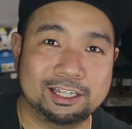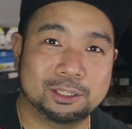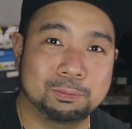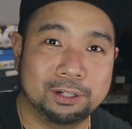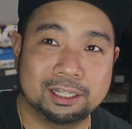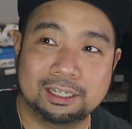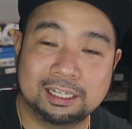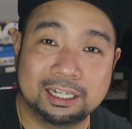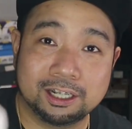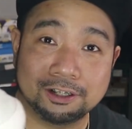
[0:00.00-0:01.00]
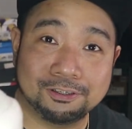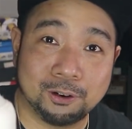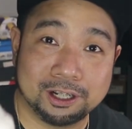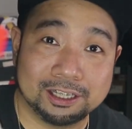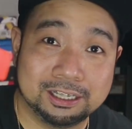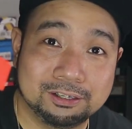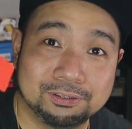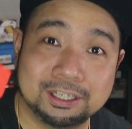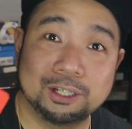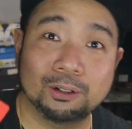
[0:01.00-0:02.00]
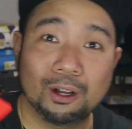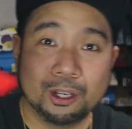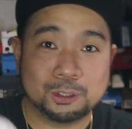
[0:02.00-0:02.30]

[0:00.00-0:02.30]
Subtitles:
I just put it here for the video,